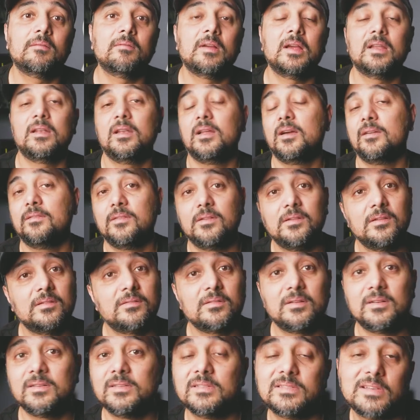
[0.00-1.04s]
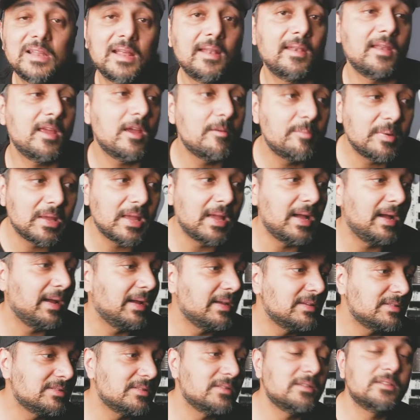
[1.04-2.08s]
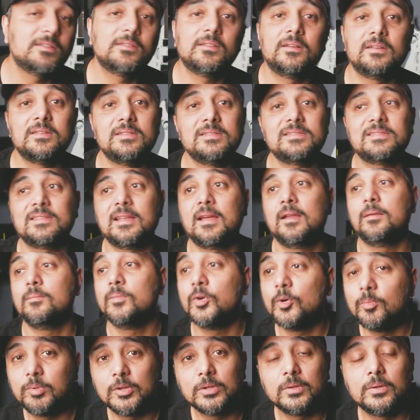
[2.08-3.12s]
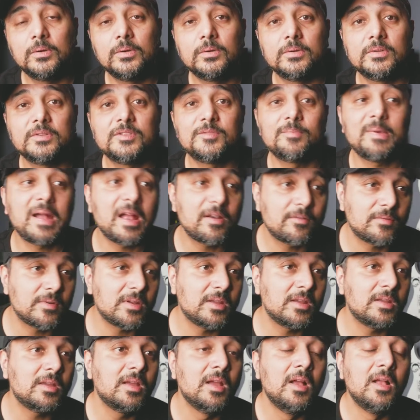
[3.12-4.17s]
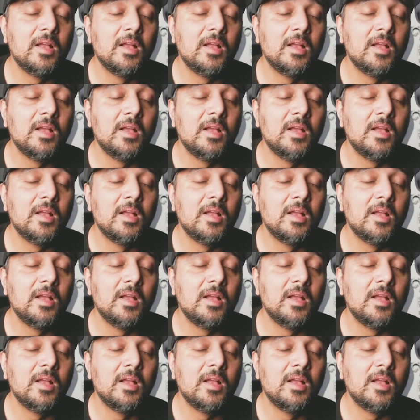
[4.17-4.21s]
right now you need to understand apis you need to understand mobile loads battery